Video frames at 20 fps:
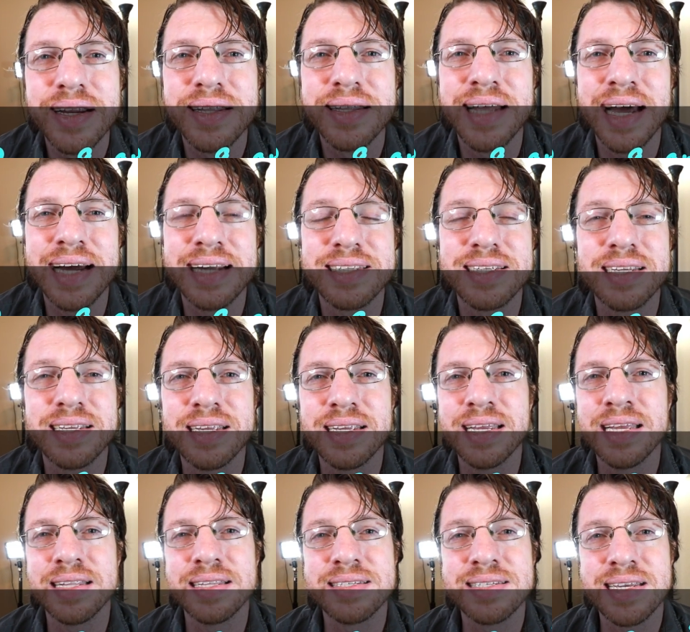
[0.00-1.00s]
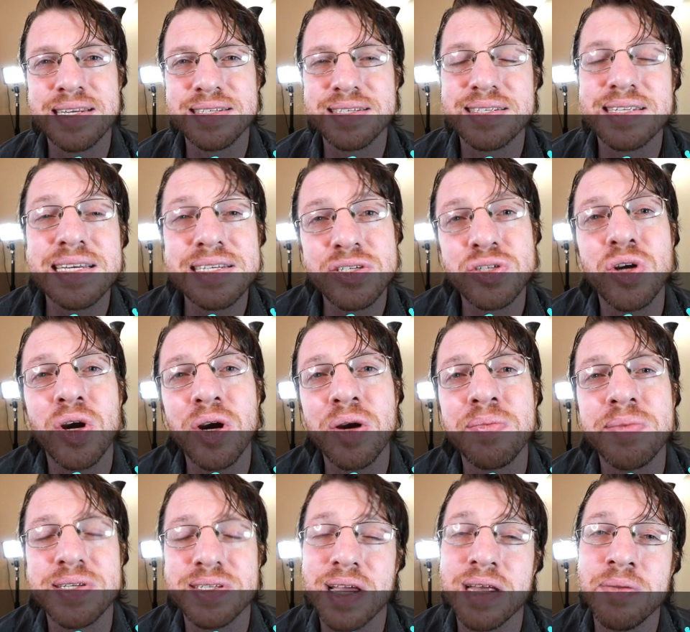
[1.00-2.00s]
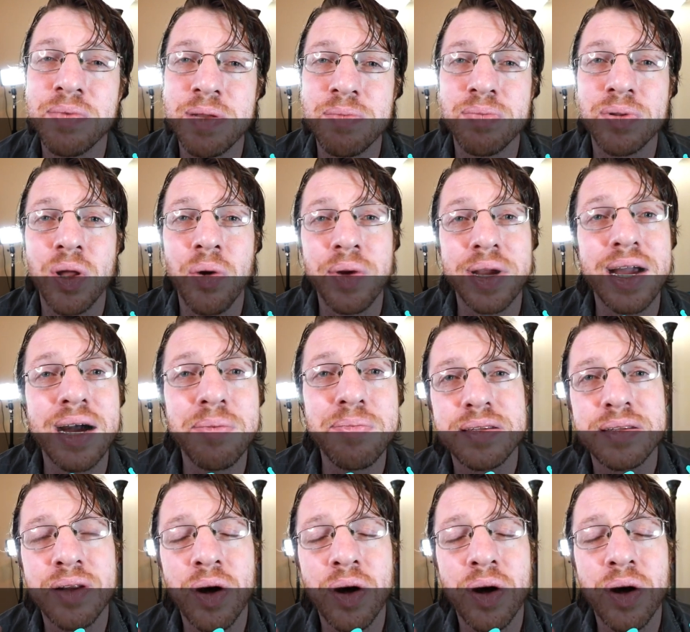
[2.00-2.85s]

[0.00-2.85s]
that it, since this term is gonna be blowing up,